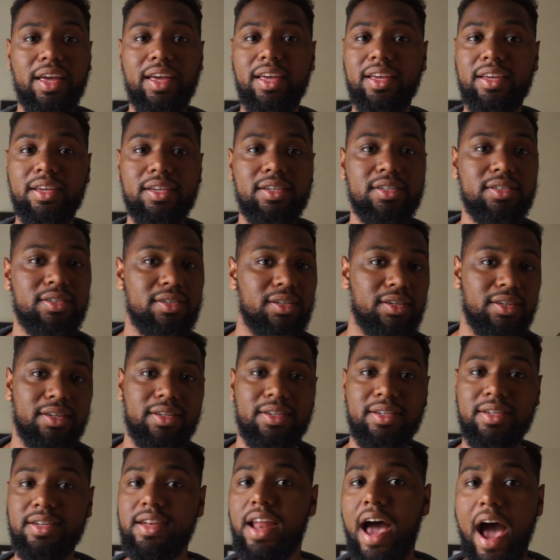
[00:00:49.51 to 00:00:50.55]
is
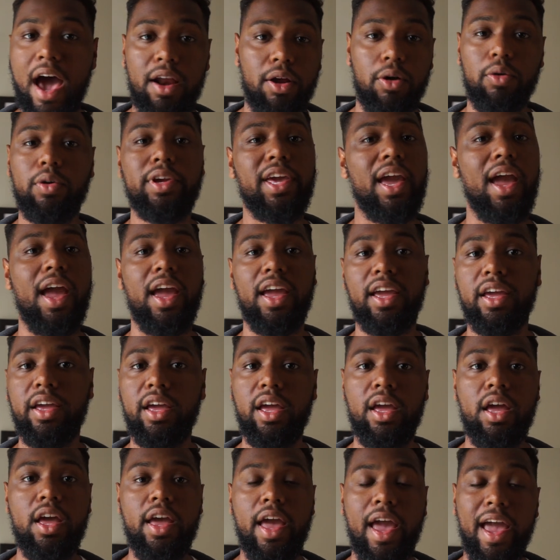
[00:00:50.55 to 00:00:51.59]
not okay.
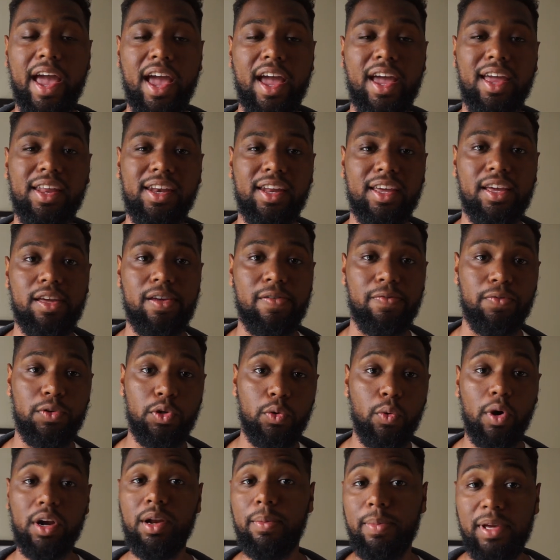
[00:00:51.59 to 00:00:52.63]
And if
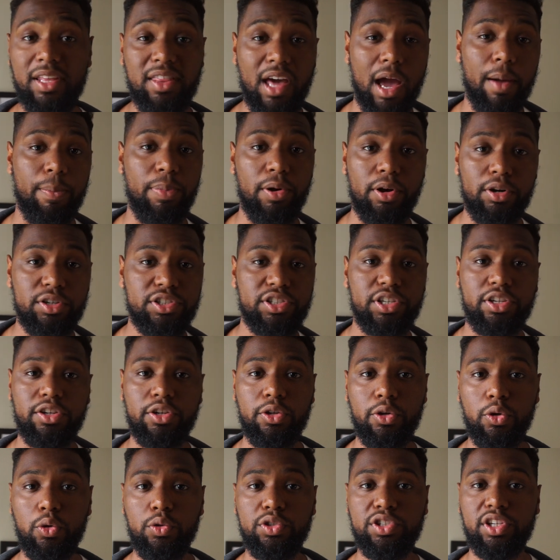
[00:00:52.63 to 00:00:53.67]
you want to be that
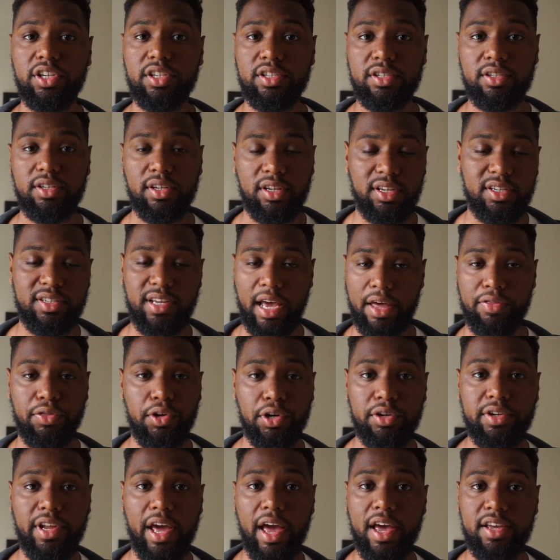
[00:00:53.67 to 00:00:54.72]
person who just is at
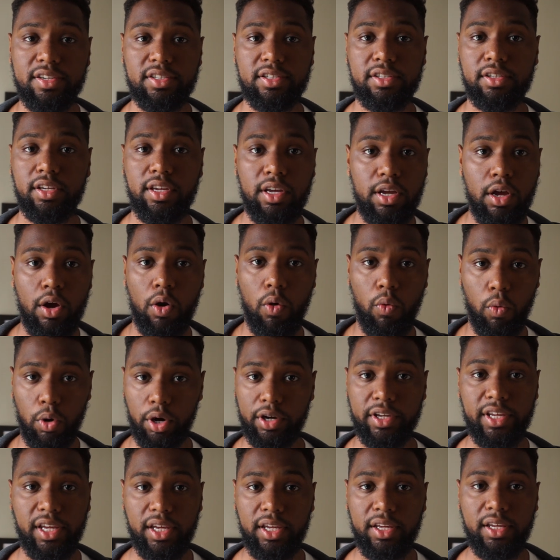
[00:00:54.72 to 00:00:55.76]
their desk
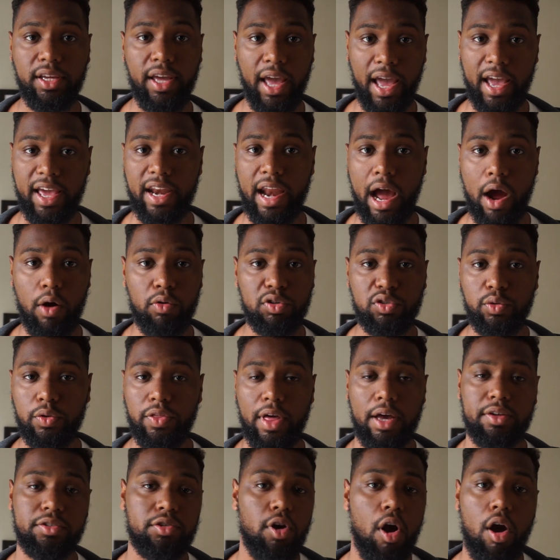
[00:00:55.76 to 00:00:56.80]
working eight hours
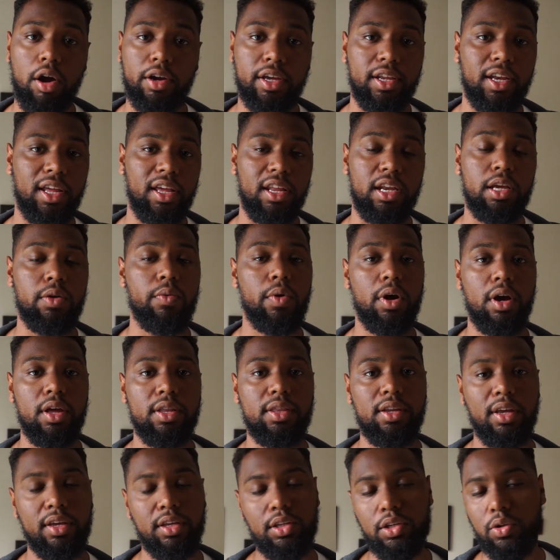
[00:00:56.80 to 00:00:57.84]
without talking to
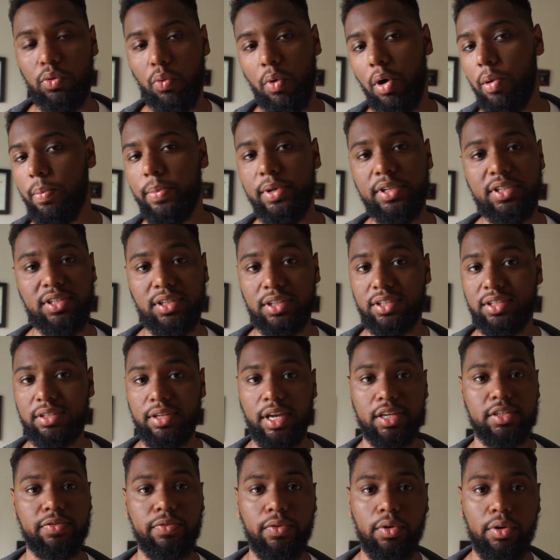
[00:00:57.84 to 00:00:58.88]
anyone, you won't be
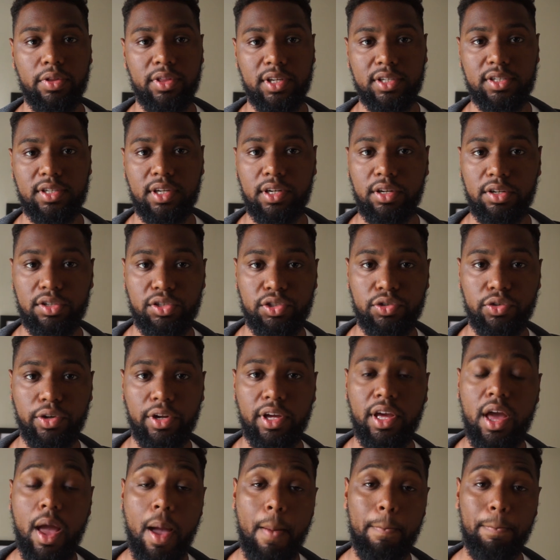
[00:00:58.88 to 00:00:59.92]
successful in this
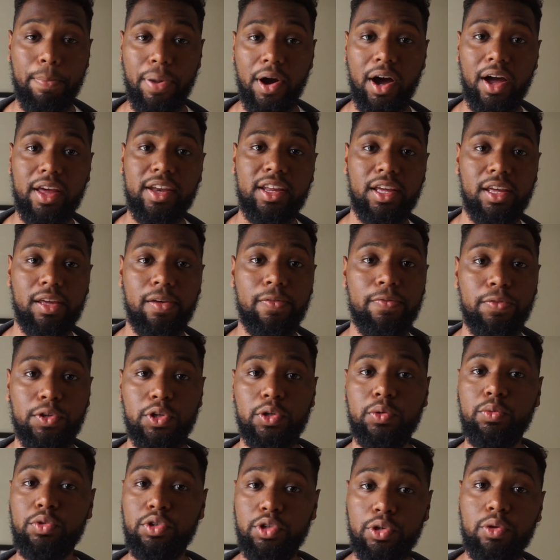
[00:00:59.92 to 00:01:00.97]
industry. But if
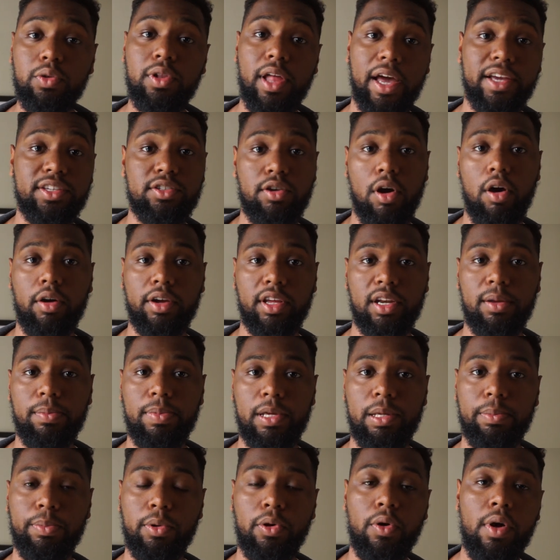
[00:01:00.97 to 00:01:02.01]
you do like talking to
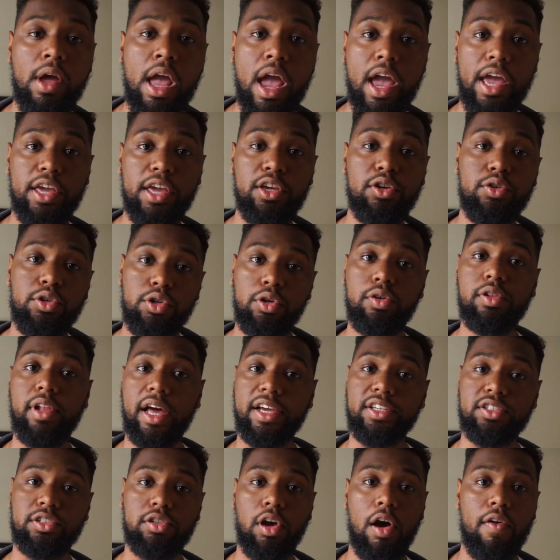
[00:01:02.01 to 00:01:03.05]
people and you do
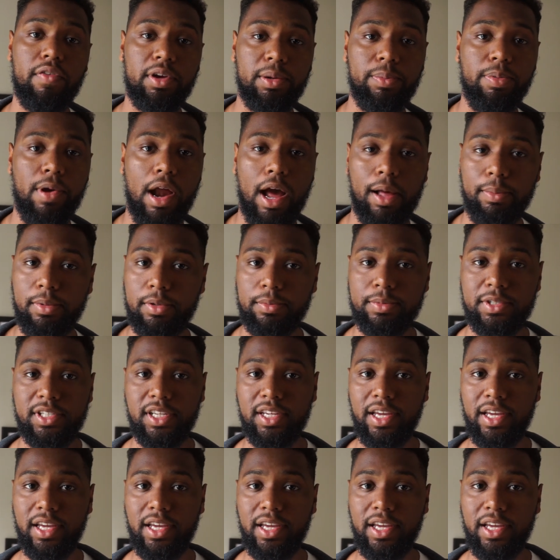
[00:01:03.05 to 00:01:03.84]
like solving problems